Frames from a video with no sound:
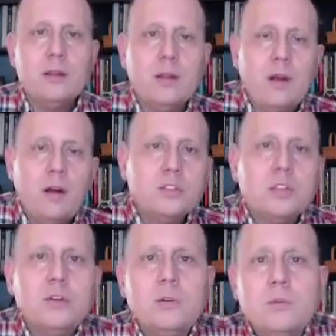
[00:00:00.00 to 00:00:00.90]

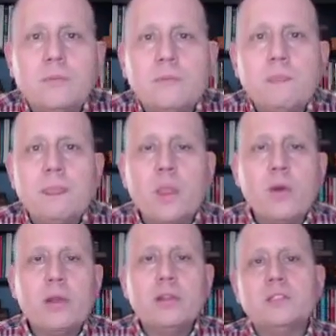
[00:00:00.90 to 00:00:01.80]
Also,
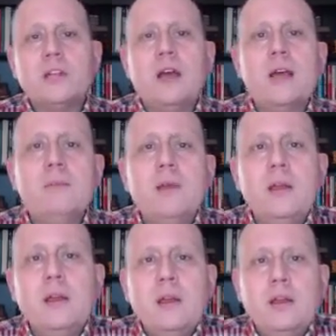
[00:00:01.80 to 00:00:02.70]
during this time,
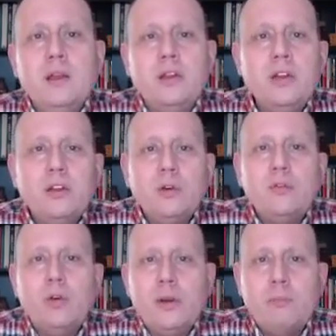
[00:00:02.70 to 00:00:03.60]
you need to
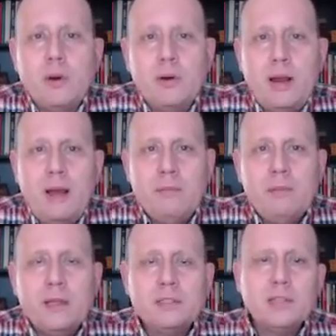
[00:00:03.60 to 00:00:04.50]
avoid burnout,
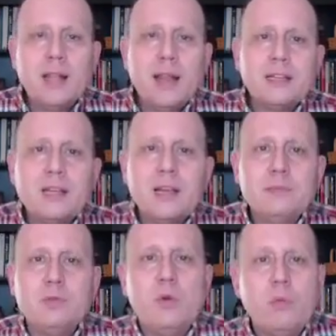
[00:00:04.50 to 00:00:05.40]
because a lot of
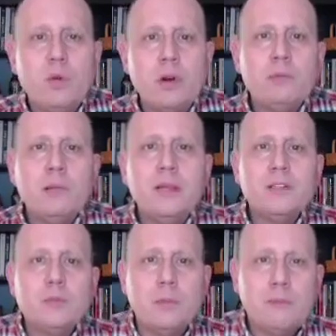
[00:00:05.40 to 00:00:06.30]
times when we're in a
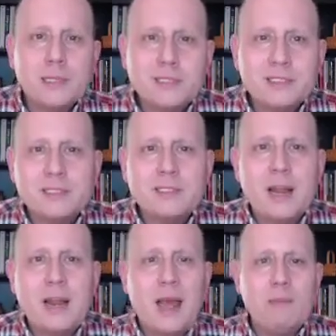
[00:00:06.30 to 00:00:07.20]
place where business is
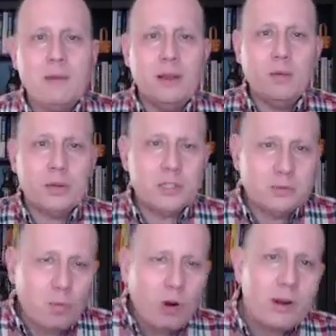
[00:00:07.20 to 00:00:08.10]
not happening, we're
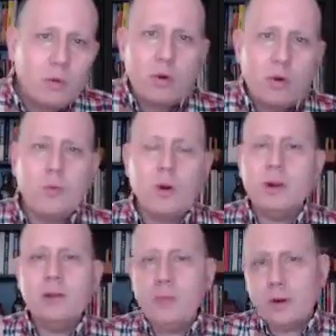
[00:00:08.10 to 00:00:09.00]
just working,
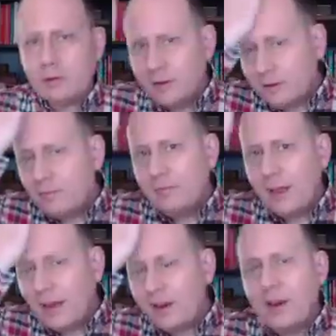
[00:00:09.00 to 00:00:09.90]
we're
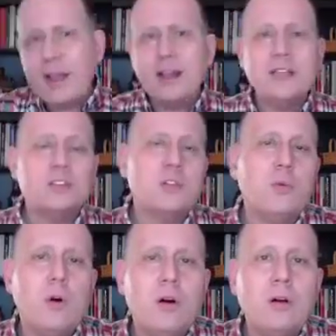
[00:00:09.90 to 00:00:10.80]
hitting our head against the
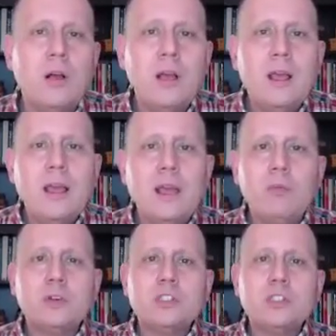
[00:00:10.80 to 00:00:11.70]
wall, and
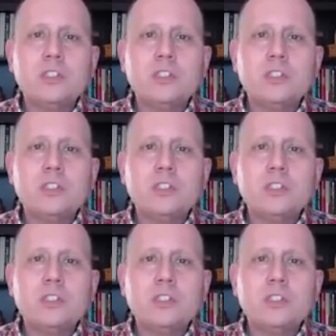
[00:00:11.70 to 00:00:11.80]
we're just